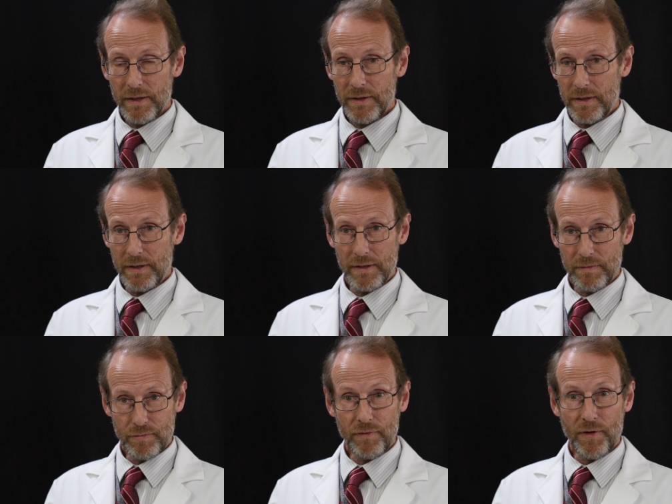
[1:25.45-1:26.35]
You've got to
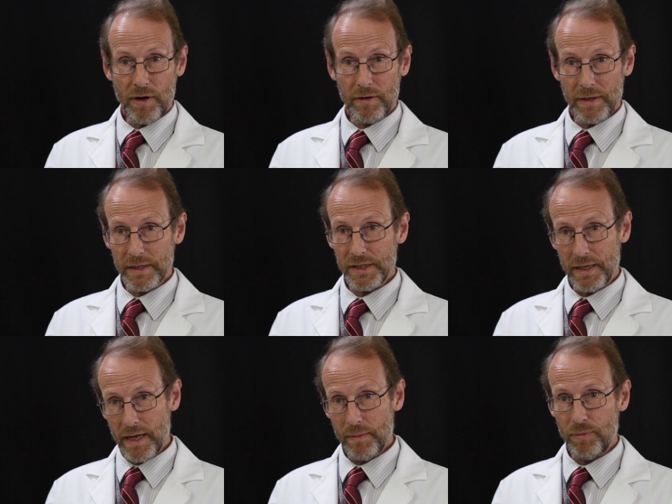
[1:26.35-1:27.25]
refer and seek
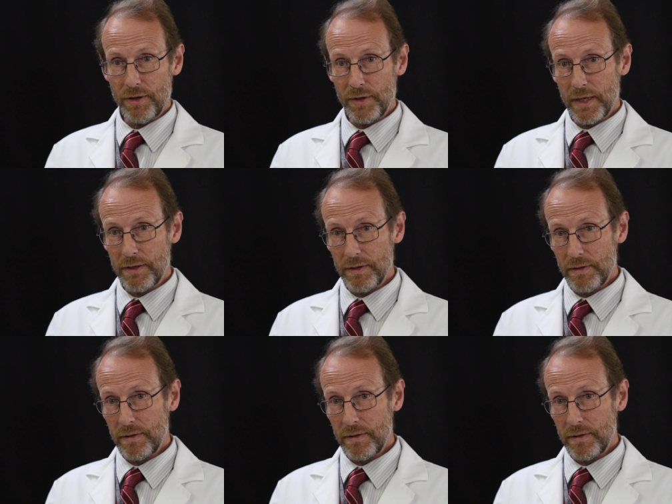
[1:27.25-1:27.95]
help when you need to.